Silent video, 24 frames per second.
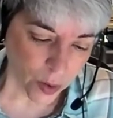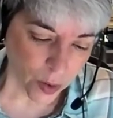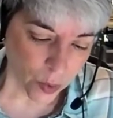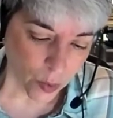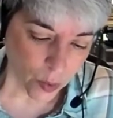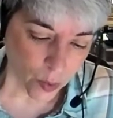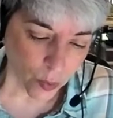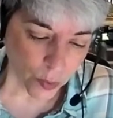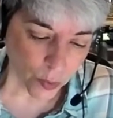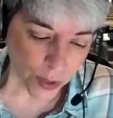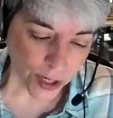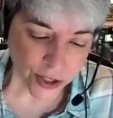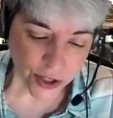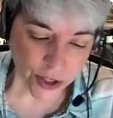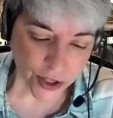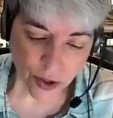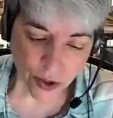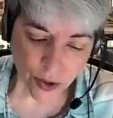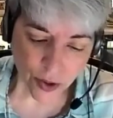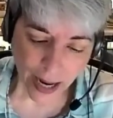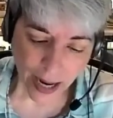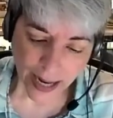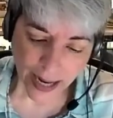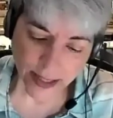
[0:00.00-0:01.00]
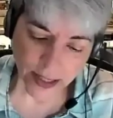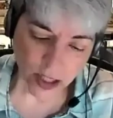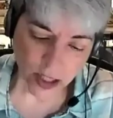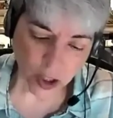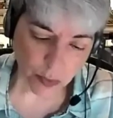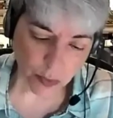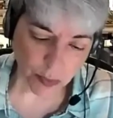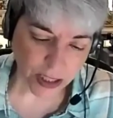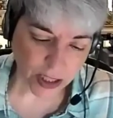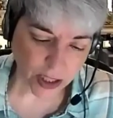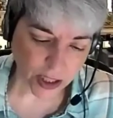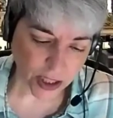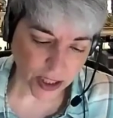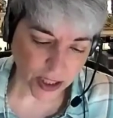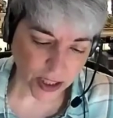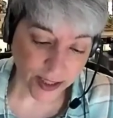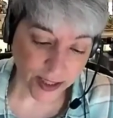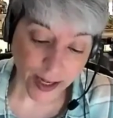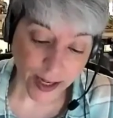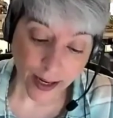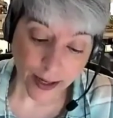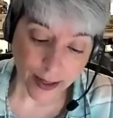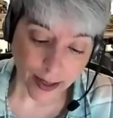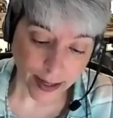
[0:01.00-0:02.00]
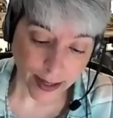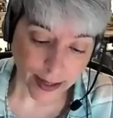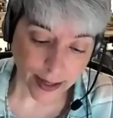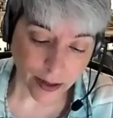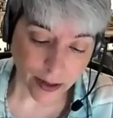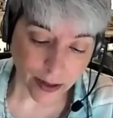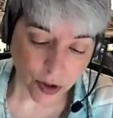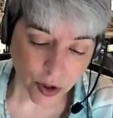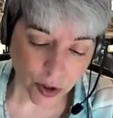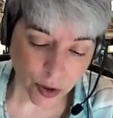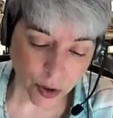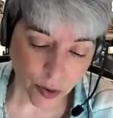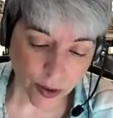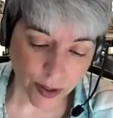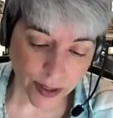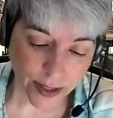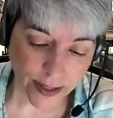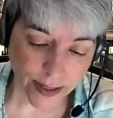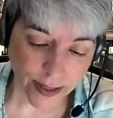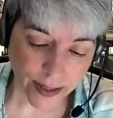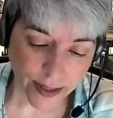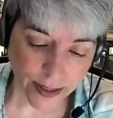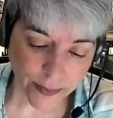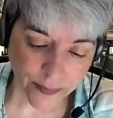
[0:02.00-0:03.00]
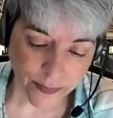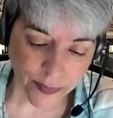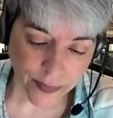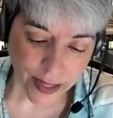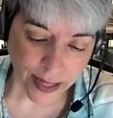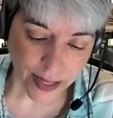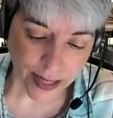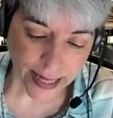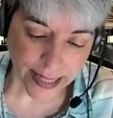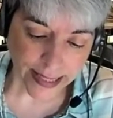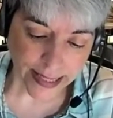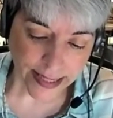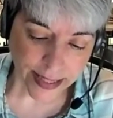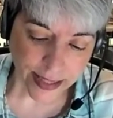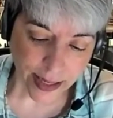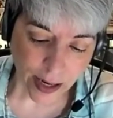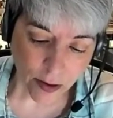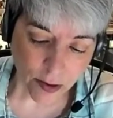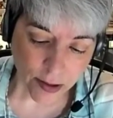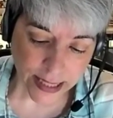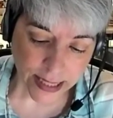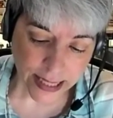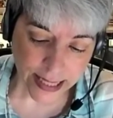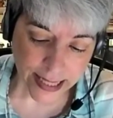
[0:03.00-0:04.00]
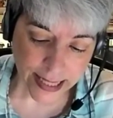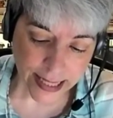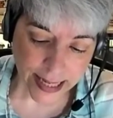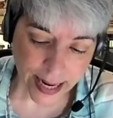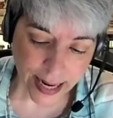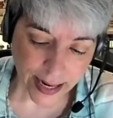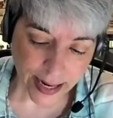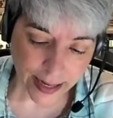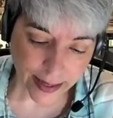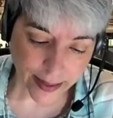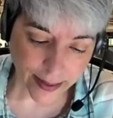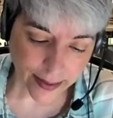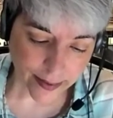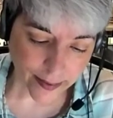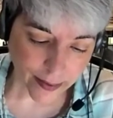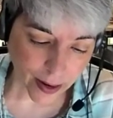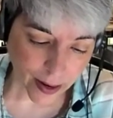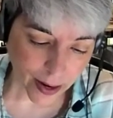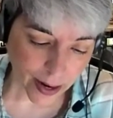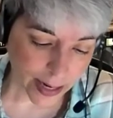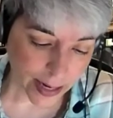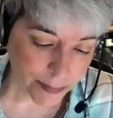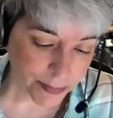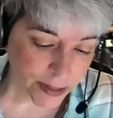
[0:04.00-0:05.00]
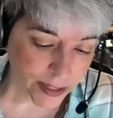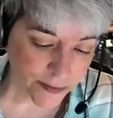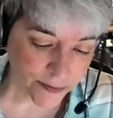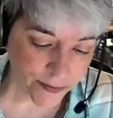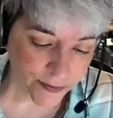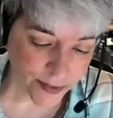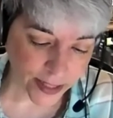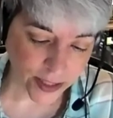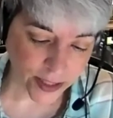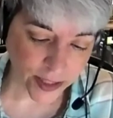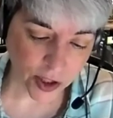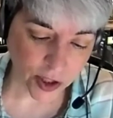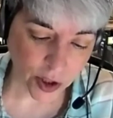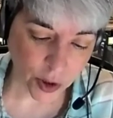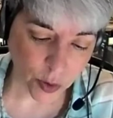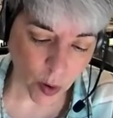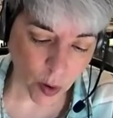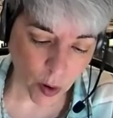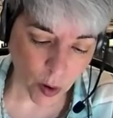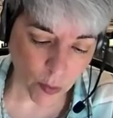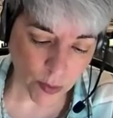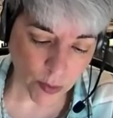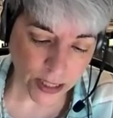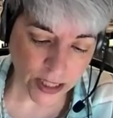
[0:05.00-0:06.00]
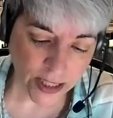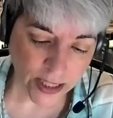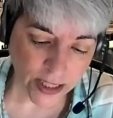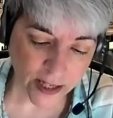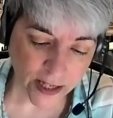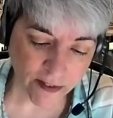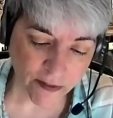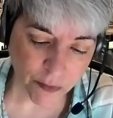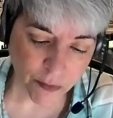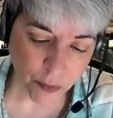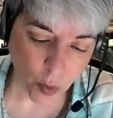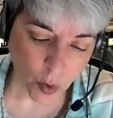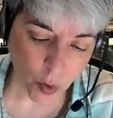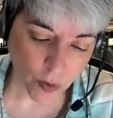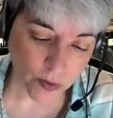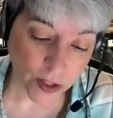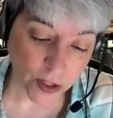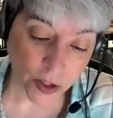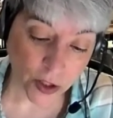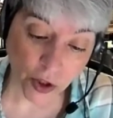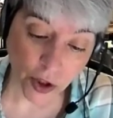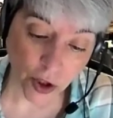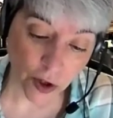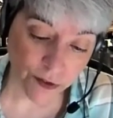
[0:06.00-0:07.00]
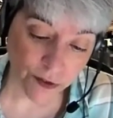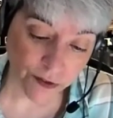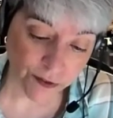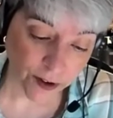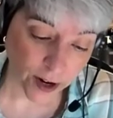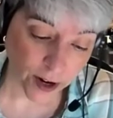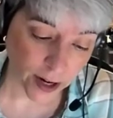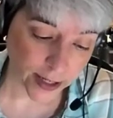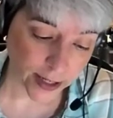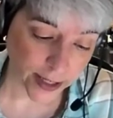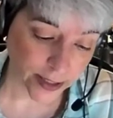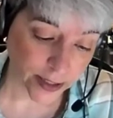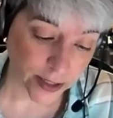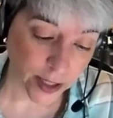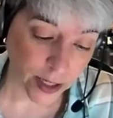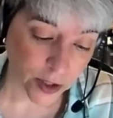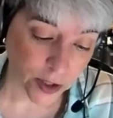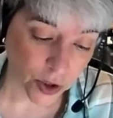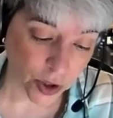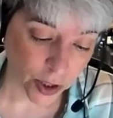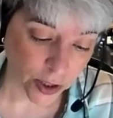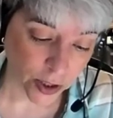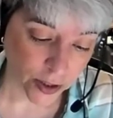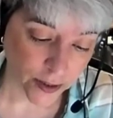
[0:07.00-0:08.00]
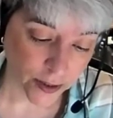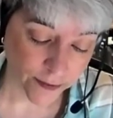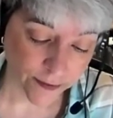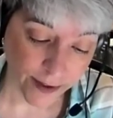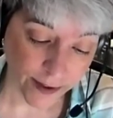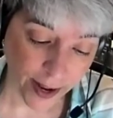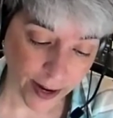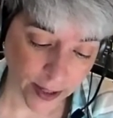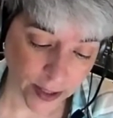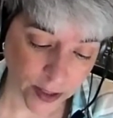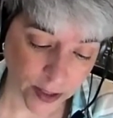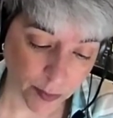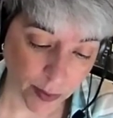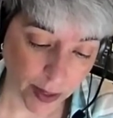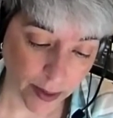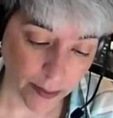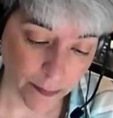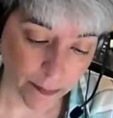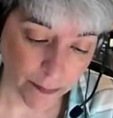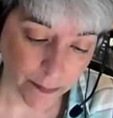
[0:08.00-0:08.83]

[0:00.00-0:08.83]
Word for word: We do, as a species, like our stories. It's in our DNA. I am convinced to always give more than Joe Friday's Just the Facts, Ma'am